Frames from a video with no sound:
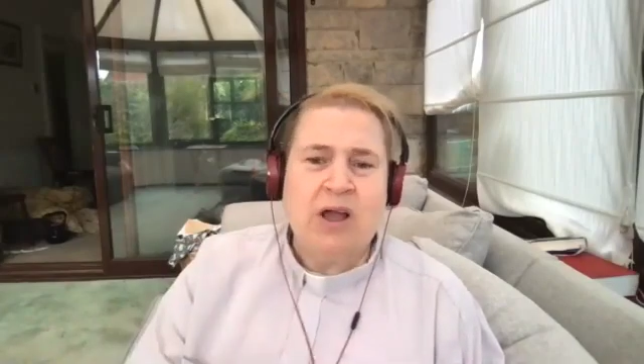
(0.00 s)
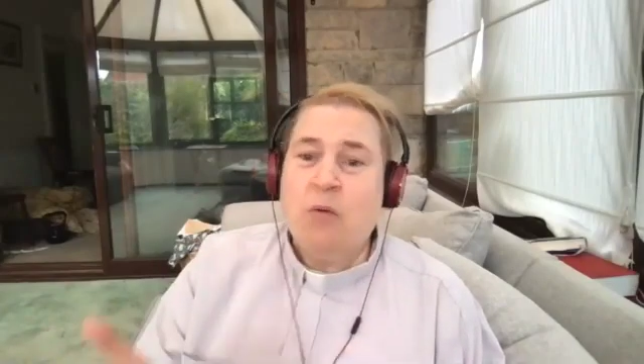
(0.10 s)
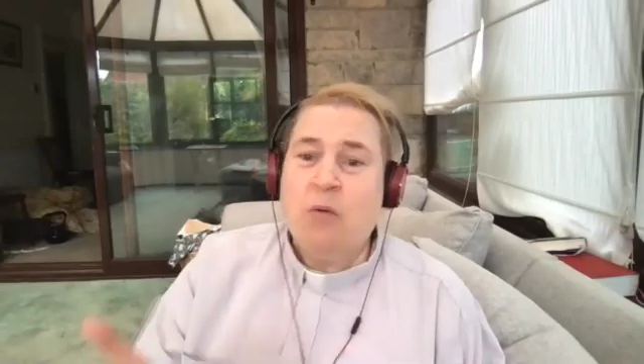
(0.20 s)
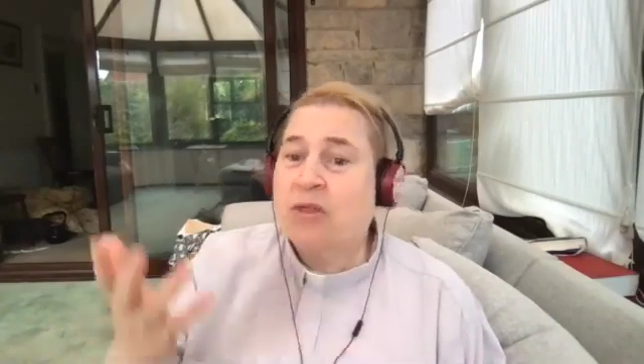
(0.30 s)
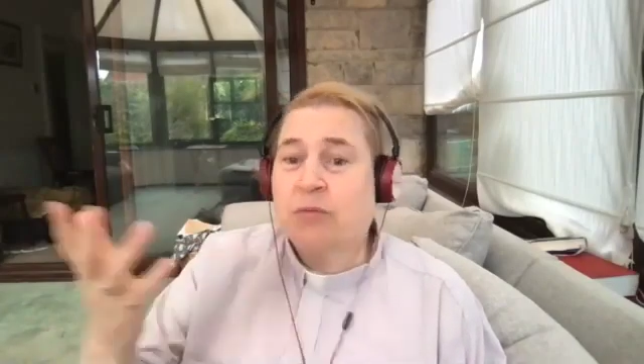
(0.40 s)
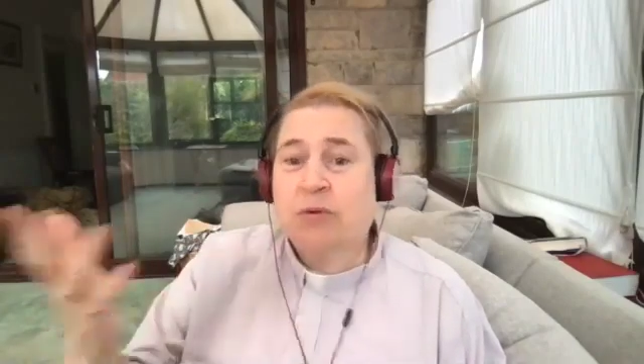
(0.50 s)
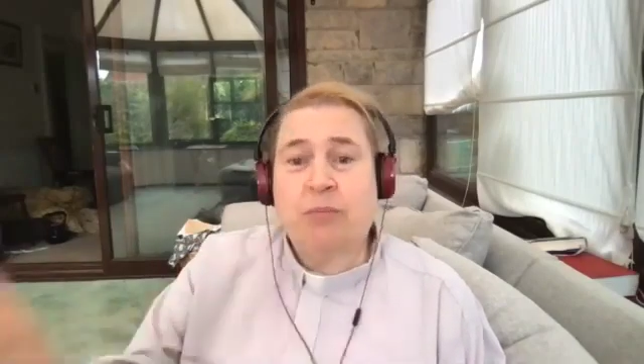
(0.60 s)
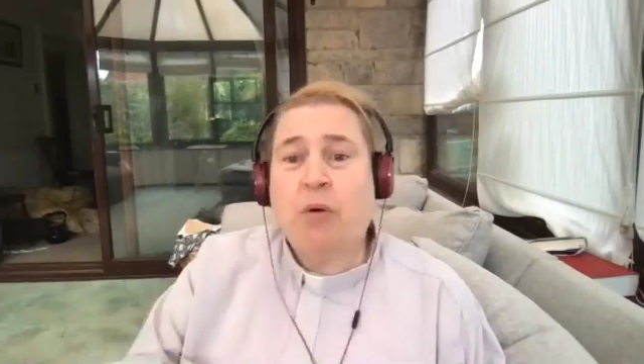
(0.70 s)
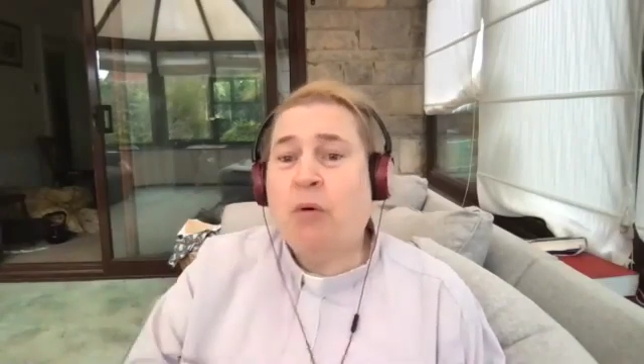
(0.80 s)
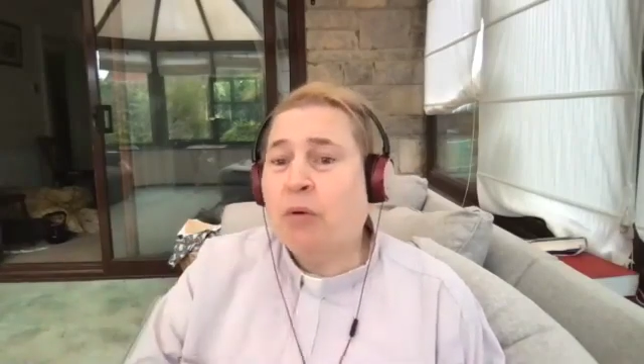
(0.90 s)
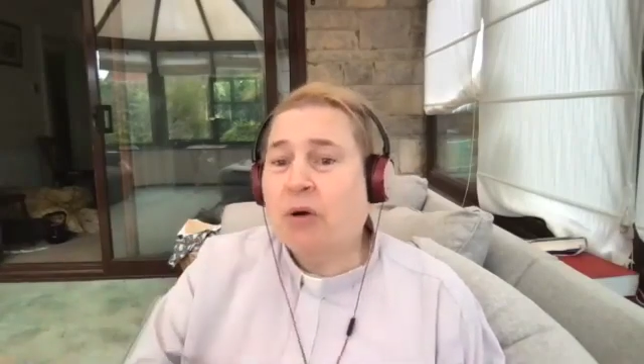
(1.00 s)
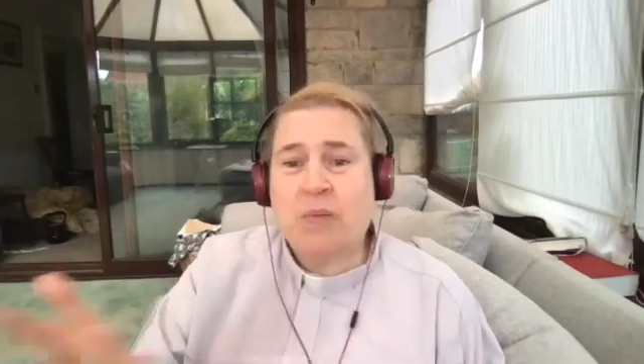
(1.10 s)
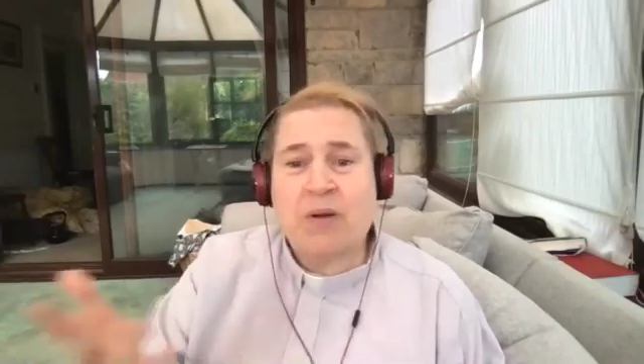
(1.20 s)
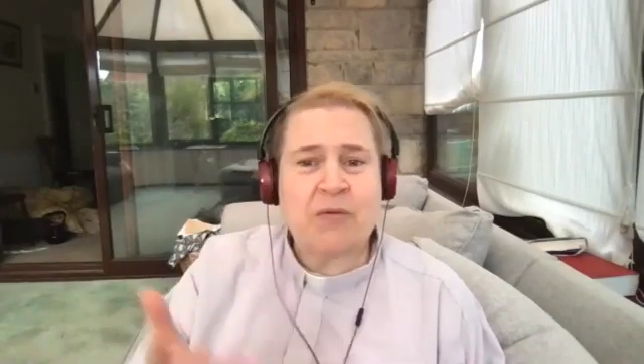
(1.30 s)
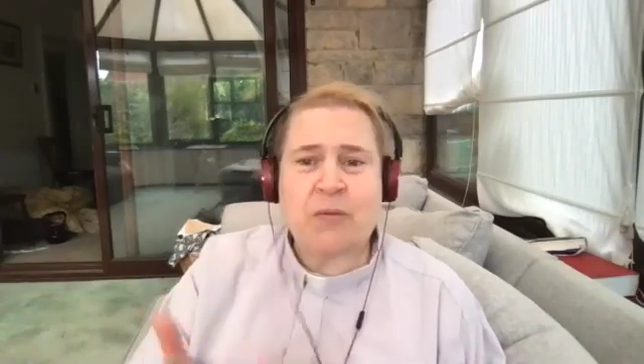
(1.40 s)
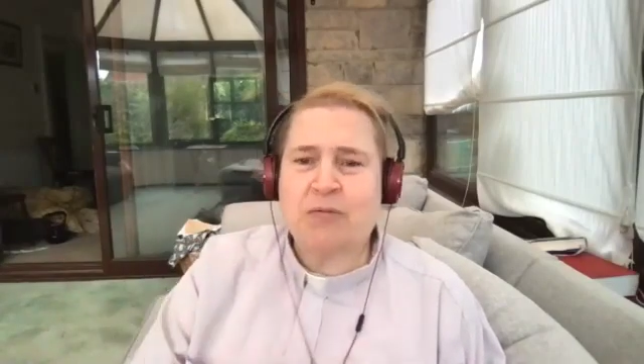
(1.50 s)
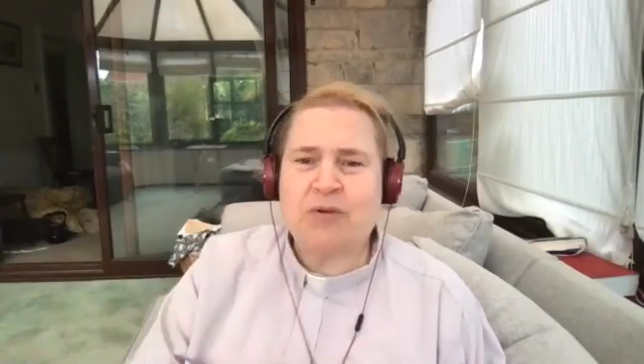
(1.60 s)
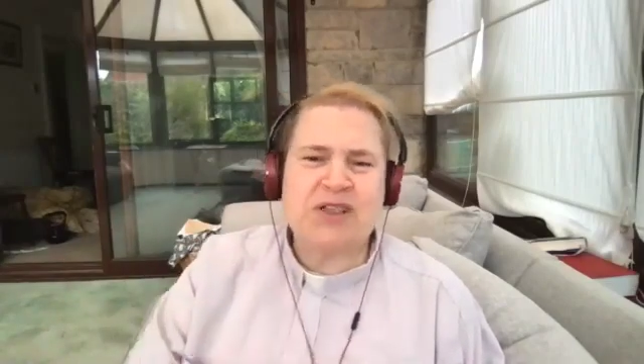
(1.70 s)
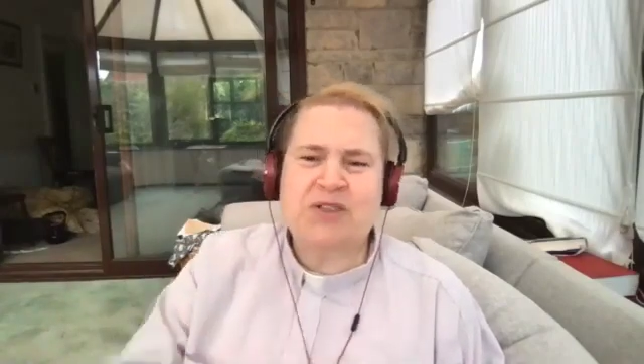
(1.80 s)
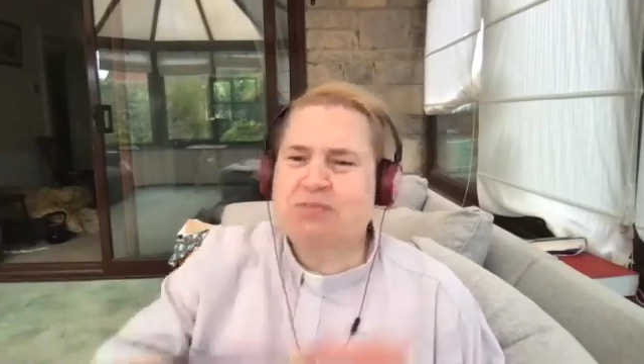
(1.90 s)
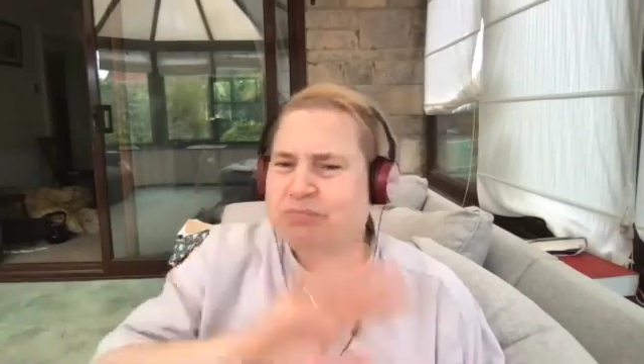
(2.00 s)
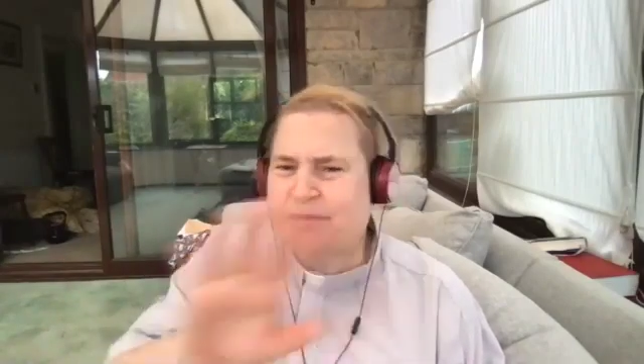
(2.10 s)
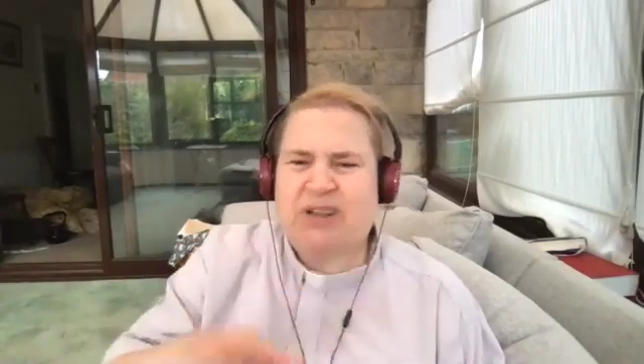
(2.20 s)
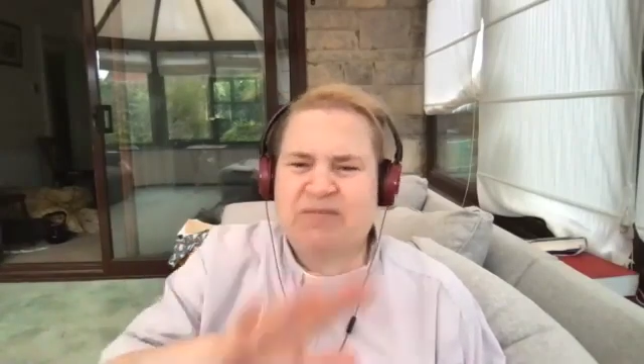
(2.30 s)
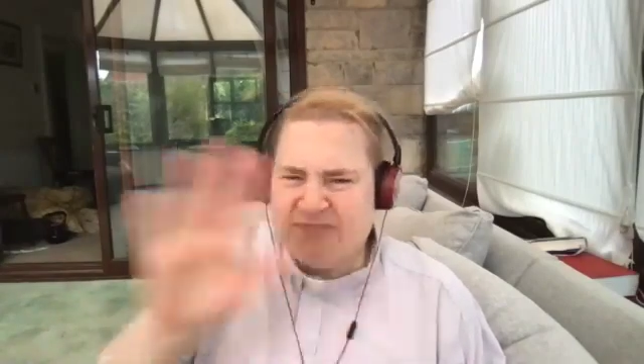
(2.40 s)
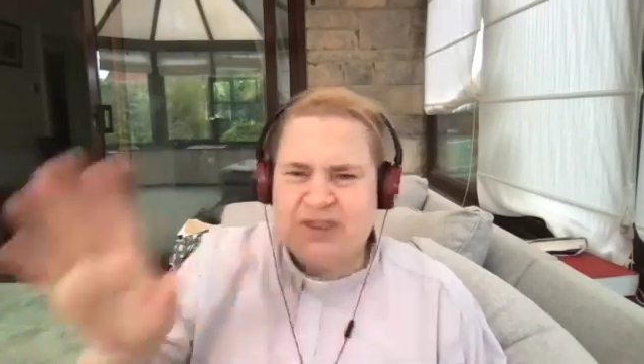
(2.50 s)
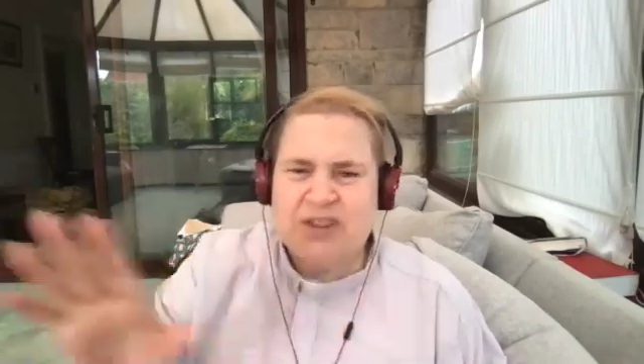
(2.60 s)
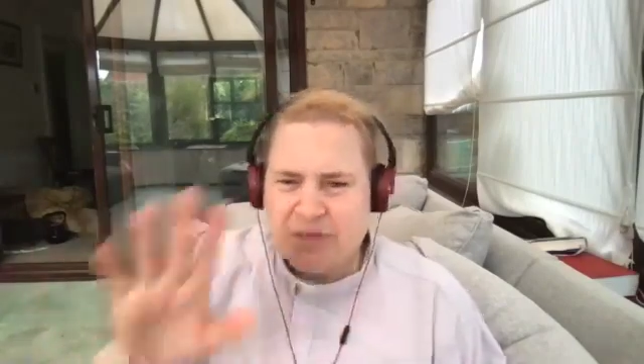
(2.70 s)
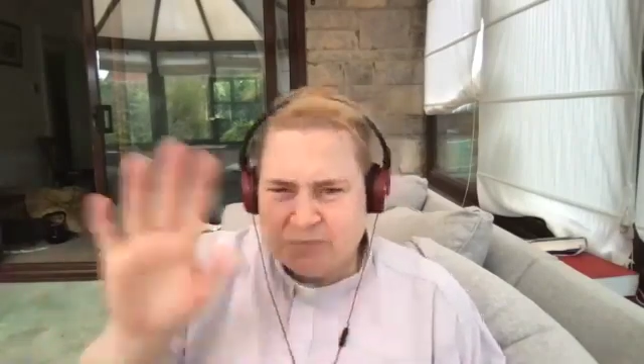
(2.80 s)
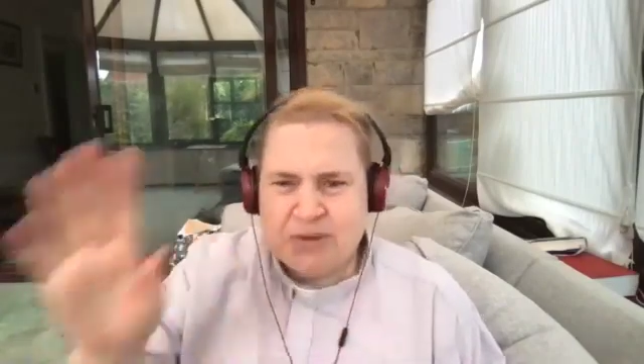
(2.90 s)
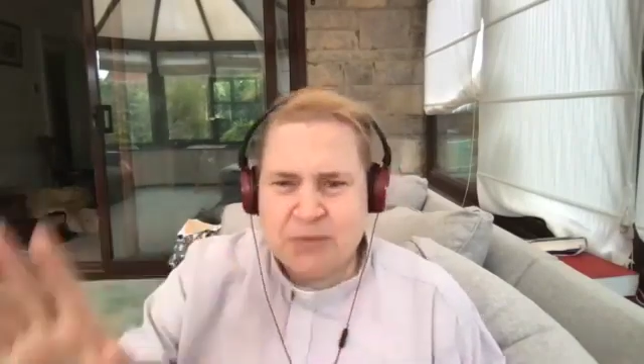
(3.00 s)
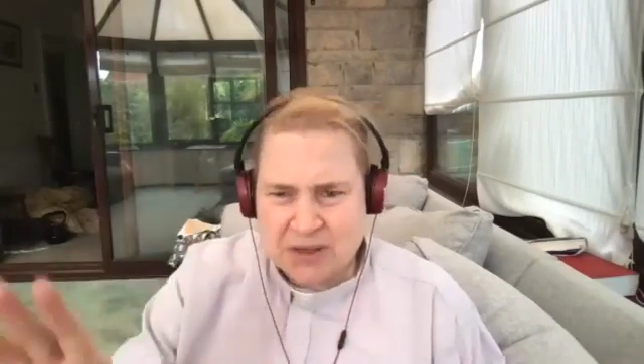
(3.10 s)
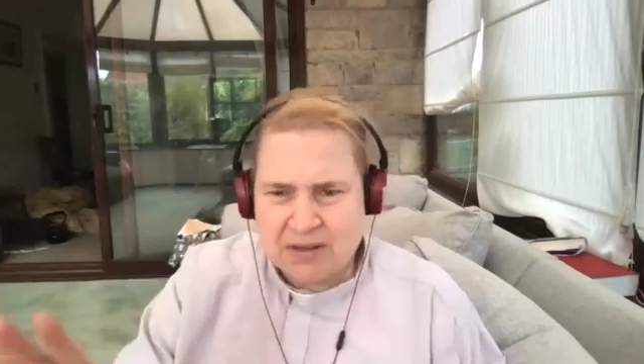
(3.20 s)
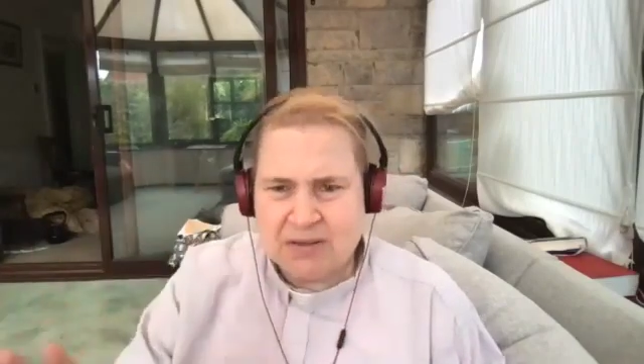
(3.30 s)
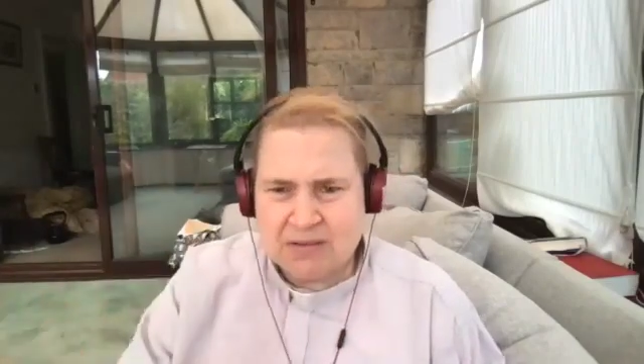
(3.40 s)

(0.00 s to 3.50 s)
whether we're poor, whether we're rich. Well, you get it.